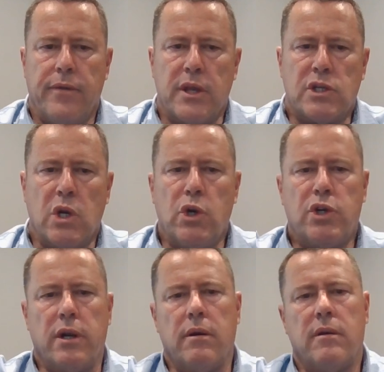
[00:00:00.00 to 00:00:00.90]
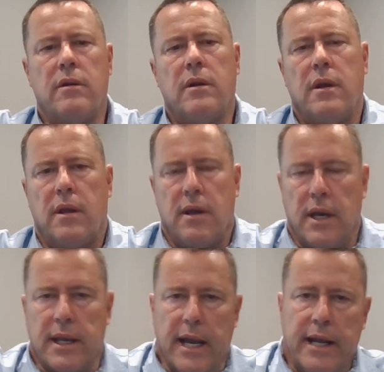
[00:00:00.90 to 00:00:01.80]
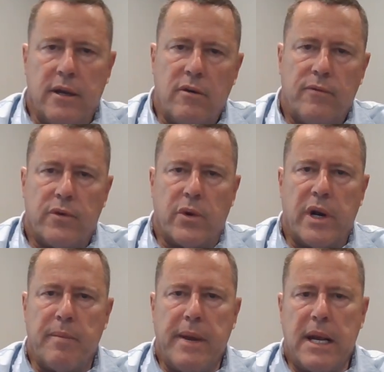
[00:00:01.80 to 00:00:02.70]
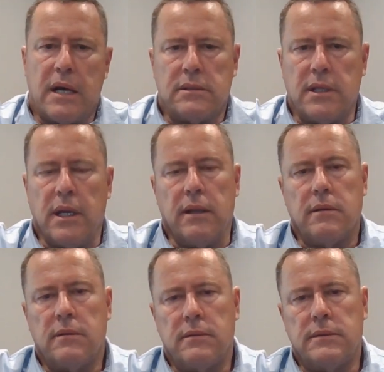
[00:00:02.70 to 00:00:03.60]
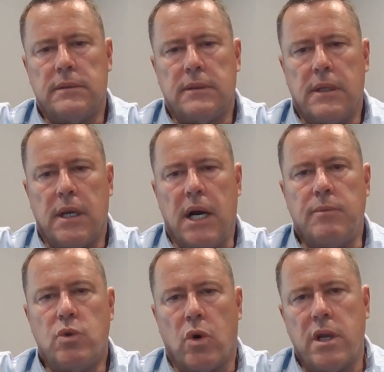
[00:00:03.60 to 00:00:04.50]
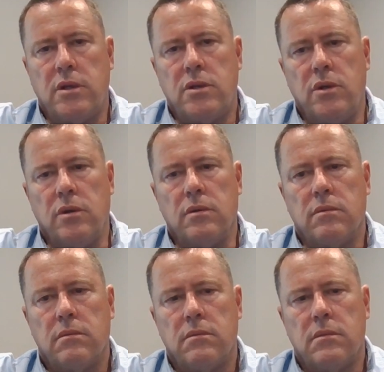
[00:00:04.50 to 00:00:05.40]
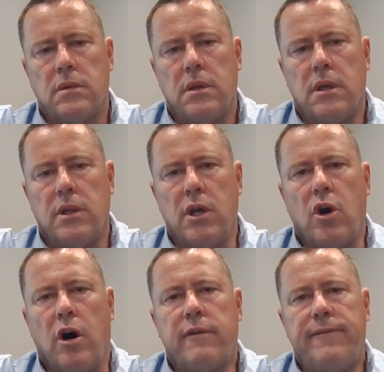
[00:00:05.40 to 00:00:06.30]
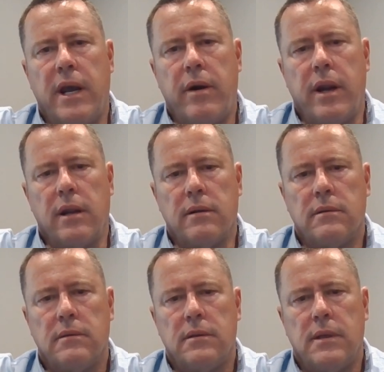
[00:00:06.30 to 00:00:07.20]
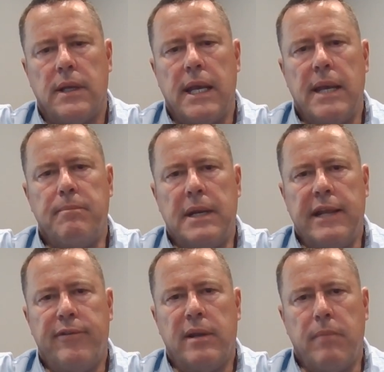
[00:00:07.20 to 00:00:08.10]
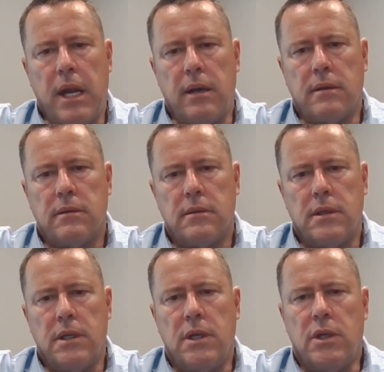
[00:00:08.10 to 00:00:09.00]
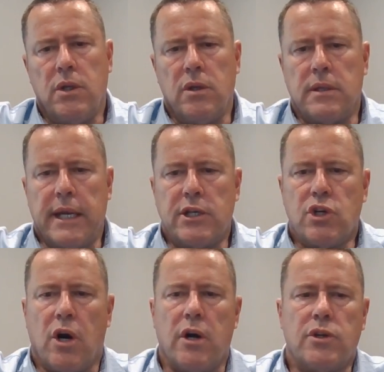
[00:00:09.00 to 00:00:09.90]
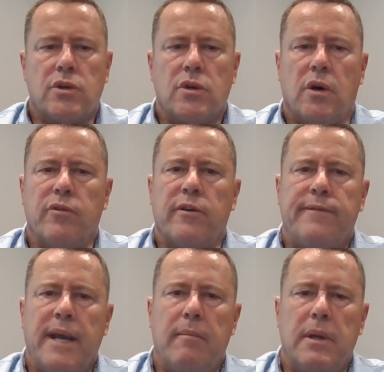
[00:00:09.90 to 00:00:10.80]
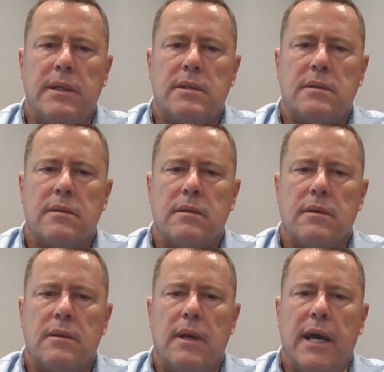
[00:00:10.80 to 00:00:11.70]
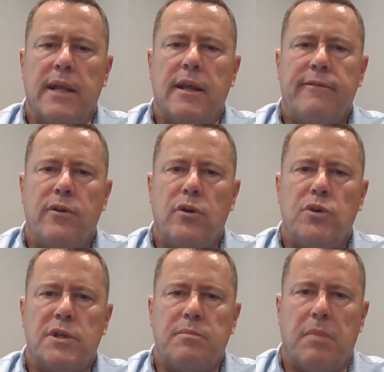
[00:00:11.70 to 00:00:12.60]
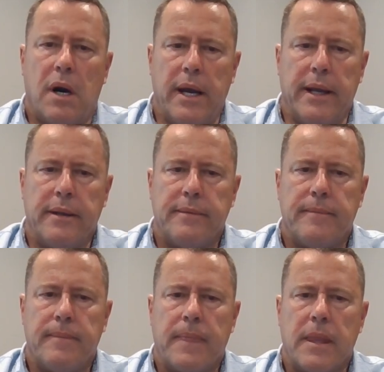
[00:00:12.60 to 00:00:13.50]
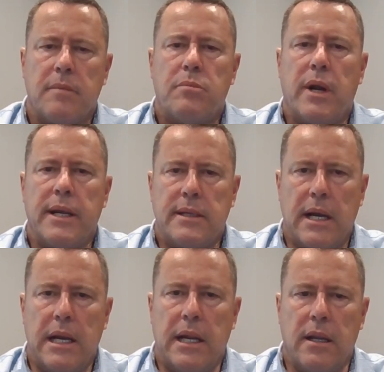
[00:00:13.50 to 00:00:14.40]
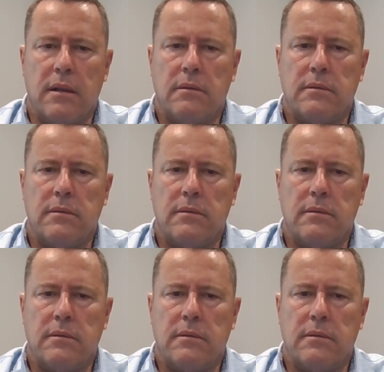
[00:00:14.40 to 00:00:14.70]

The solution, again, for the real men out there, I'm talking to you, the God-fearing and believing men. Take charge of your families and their futures by praying daily.